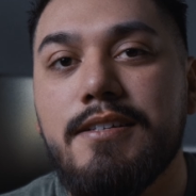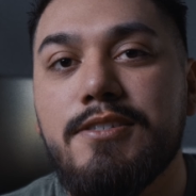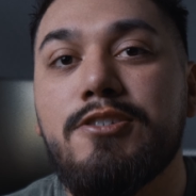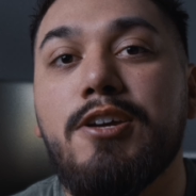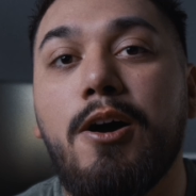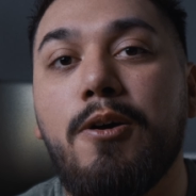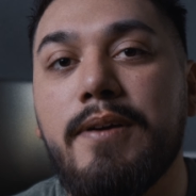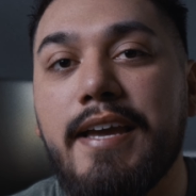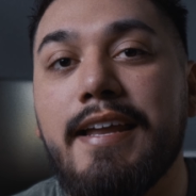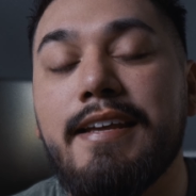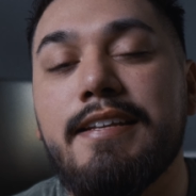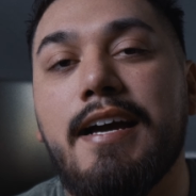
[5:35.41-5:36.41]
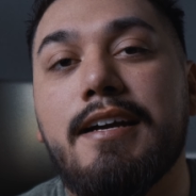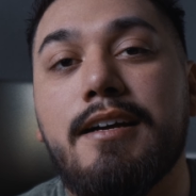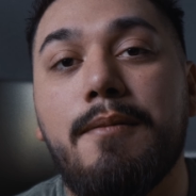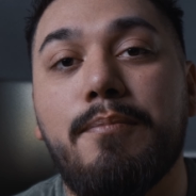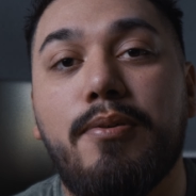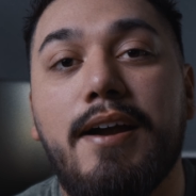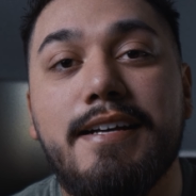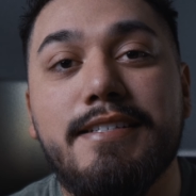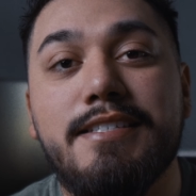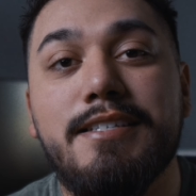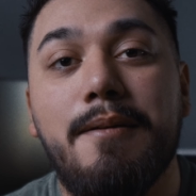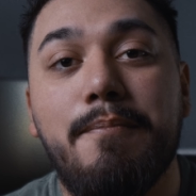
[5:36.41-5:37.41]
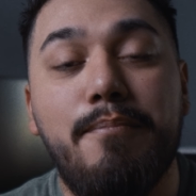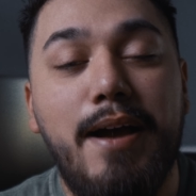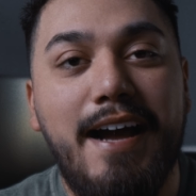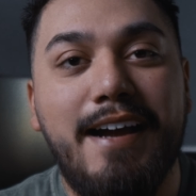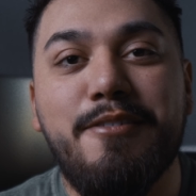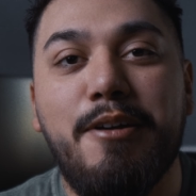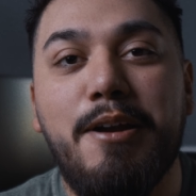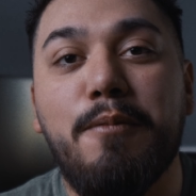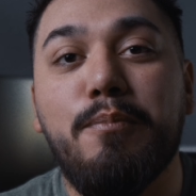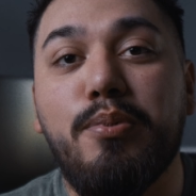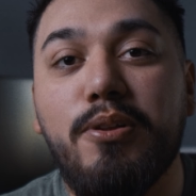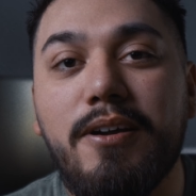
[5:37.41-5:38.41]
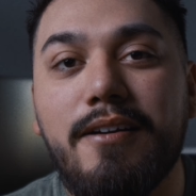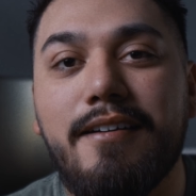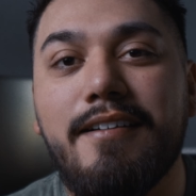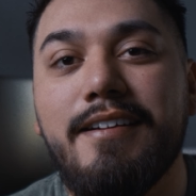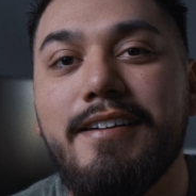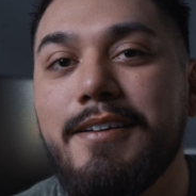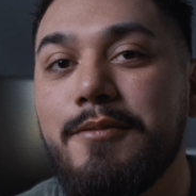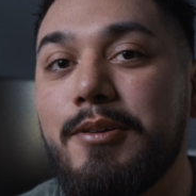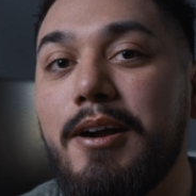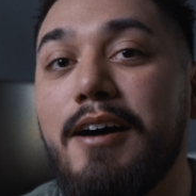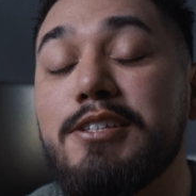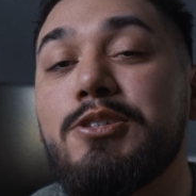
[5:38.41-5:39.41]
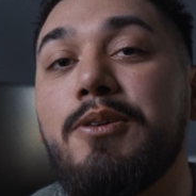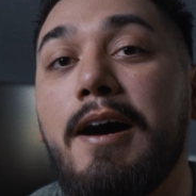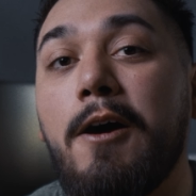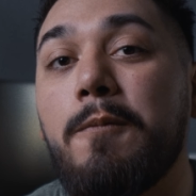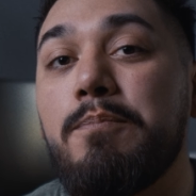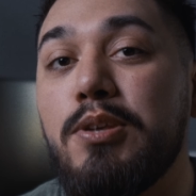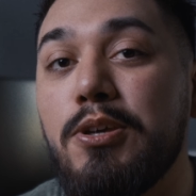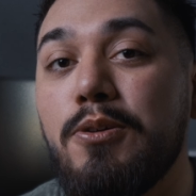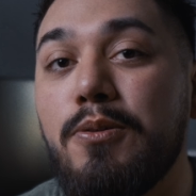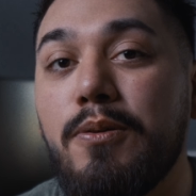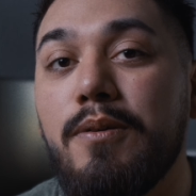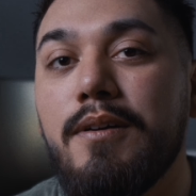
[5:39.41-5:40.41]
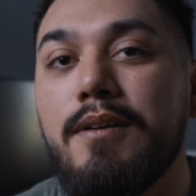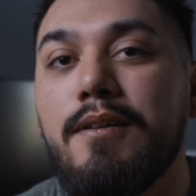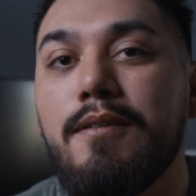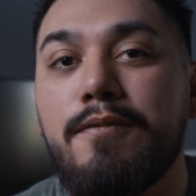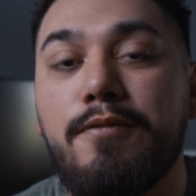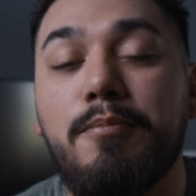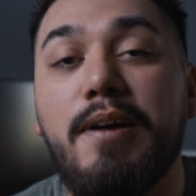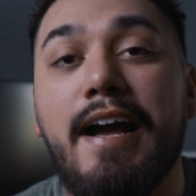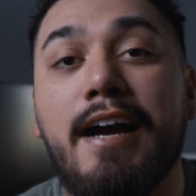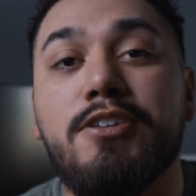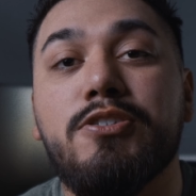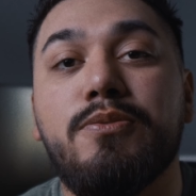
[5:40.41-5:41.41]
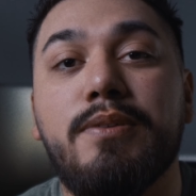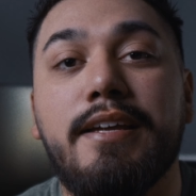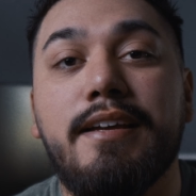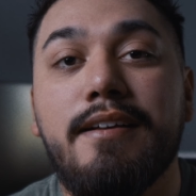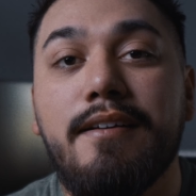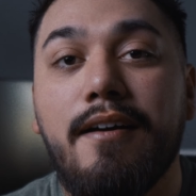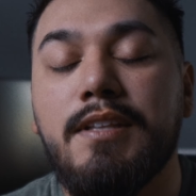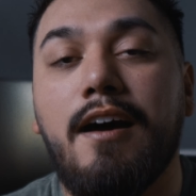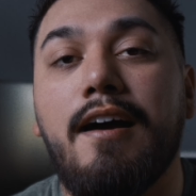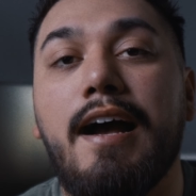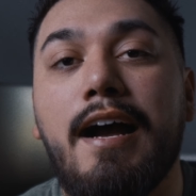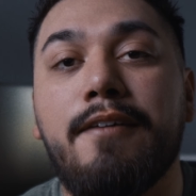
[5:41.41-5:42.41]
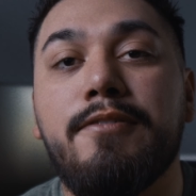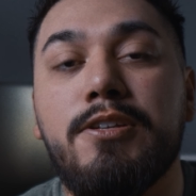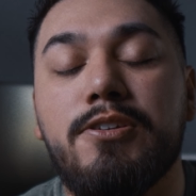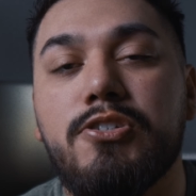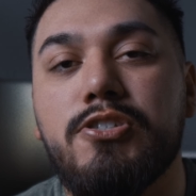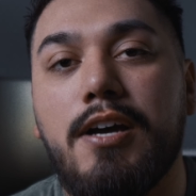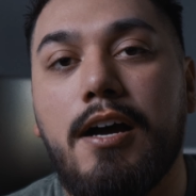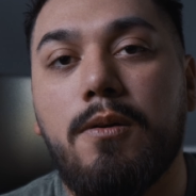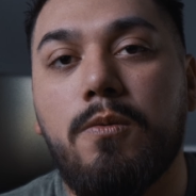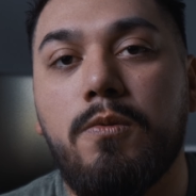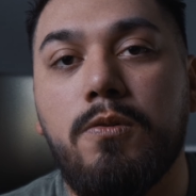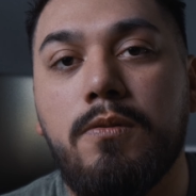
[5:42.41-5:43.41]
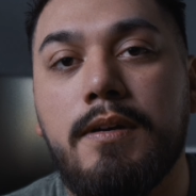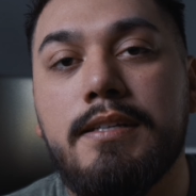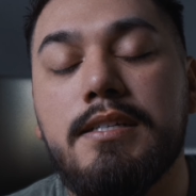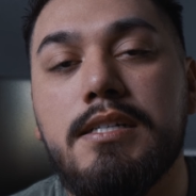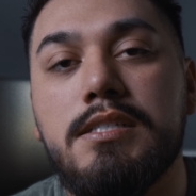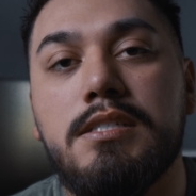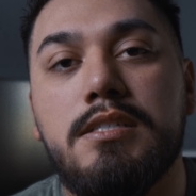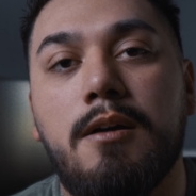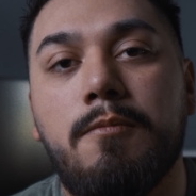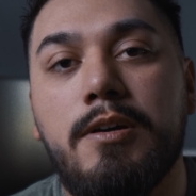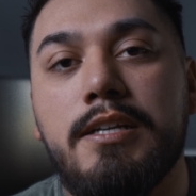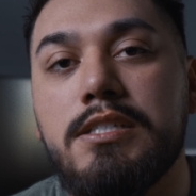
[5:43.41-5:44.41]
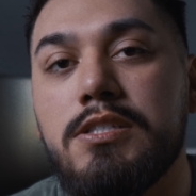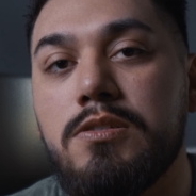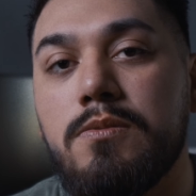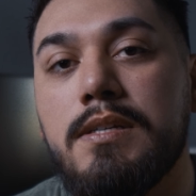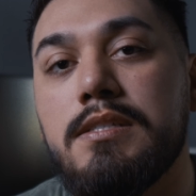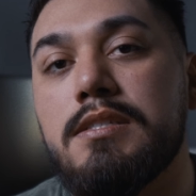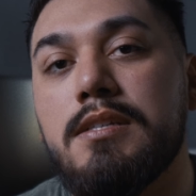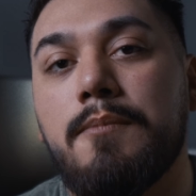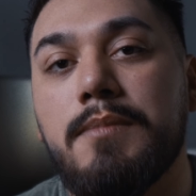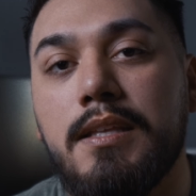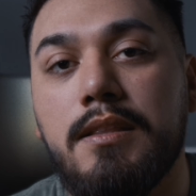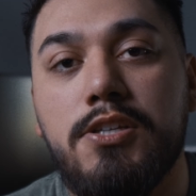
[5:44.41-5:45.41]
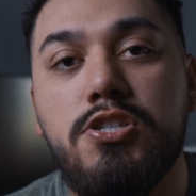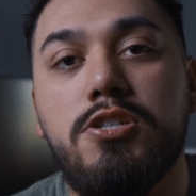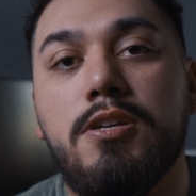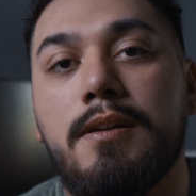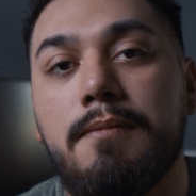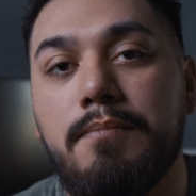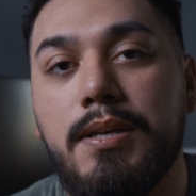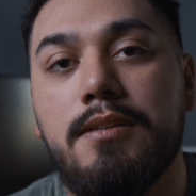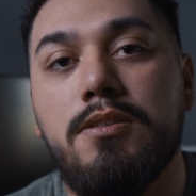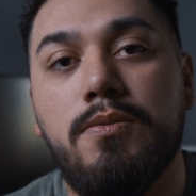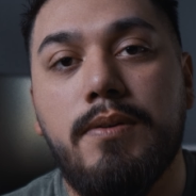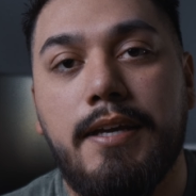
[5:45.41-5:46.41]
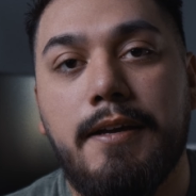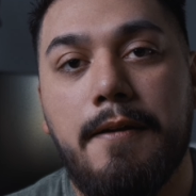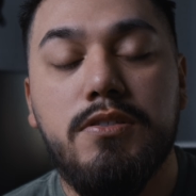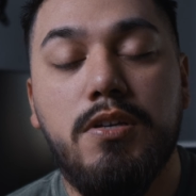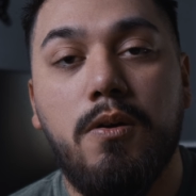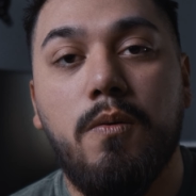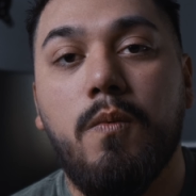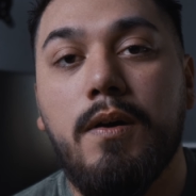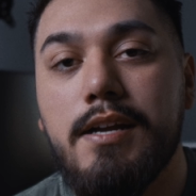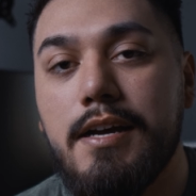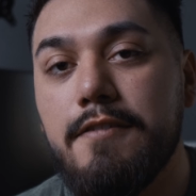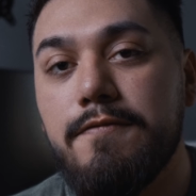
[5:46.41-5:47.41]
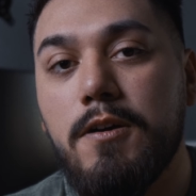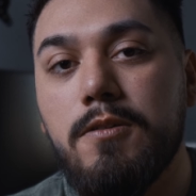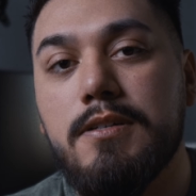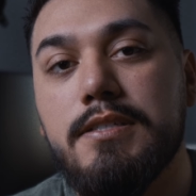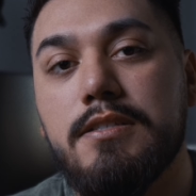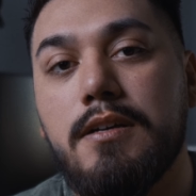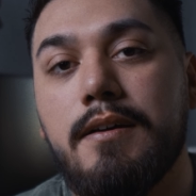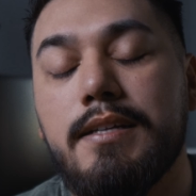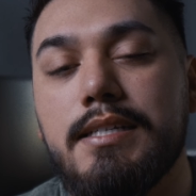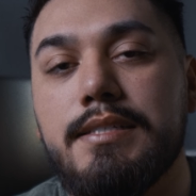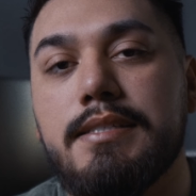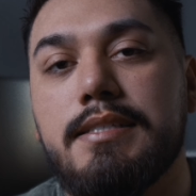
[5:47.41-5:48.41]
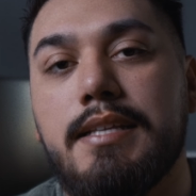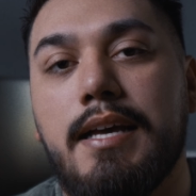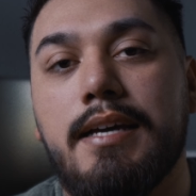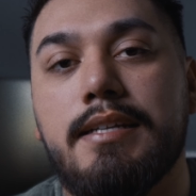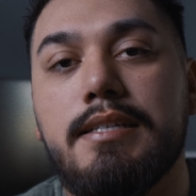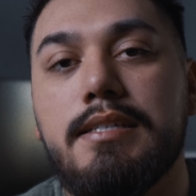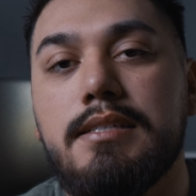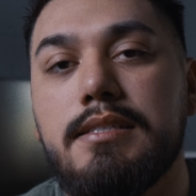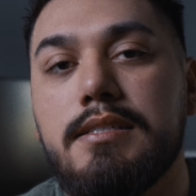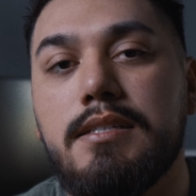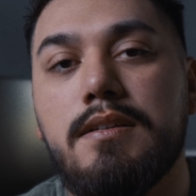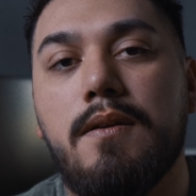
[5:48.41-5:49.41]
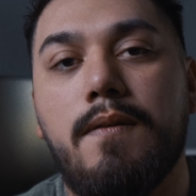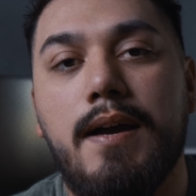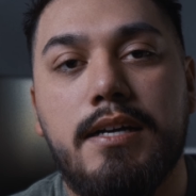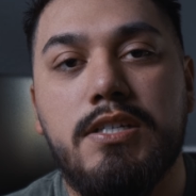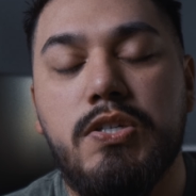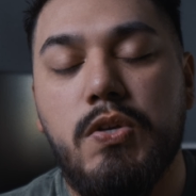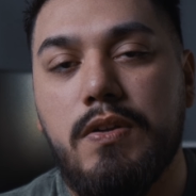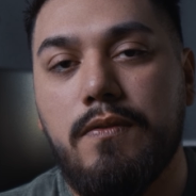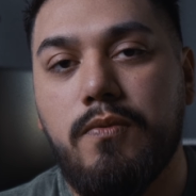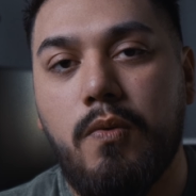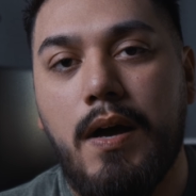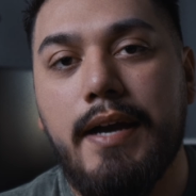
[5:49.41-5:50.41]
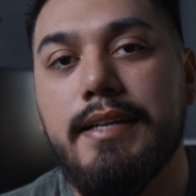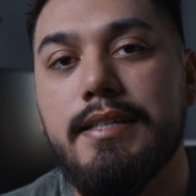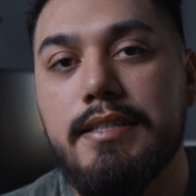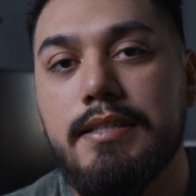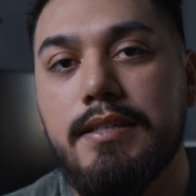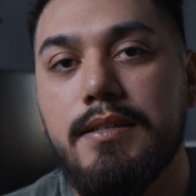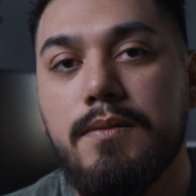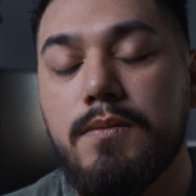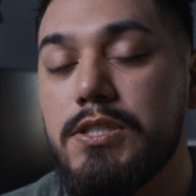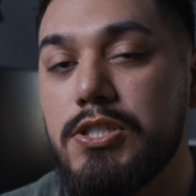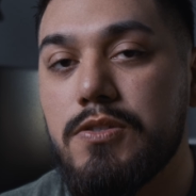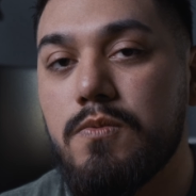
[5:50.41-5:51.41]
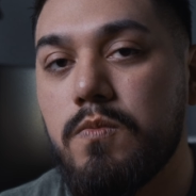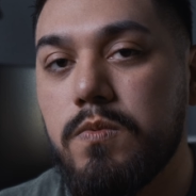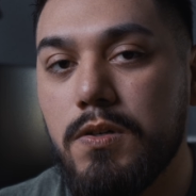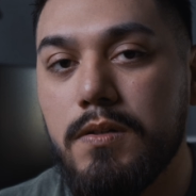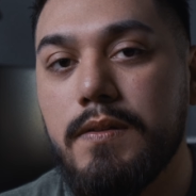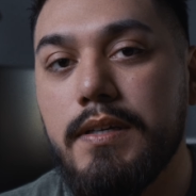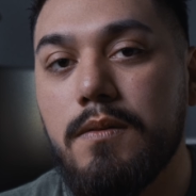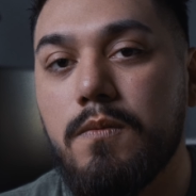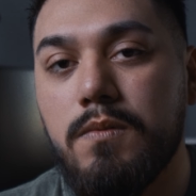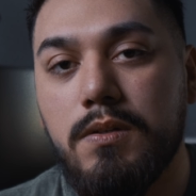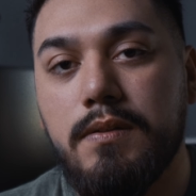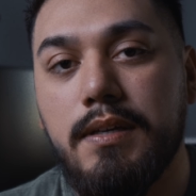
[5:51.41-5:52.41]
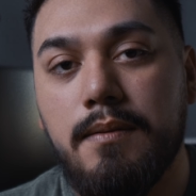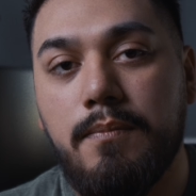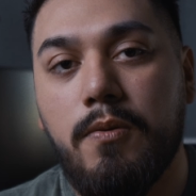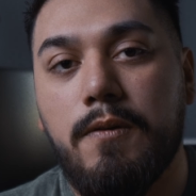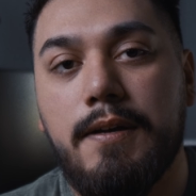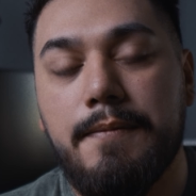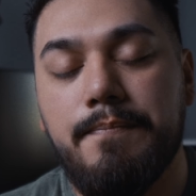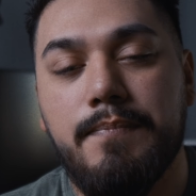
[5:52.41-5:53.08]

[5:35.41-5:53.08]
So getting that compressed background blur would also help you from actually not having your shot ruined because someone is doing something they shouldn't be doing. So what I focus on instead is the direction of light, which is really, really important.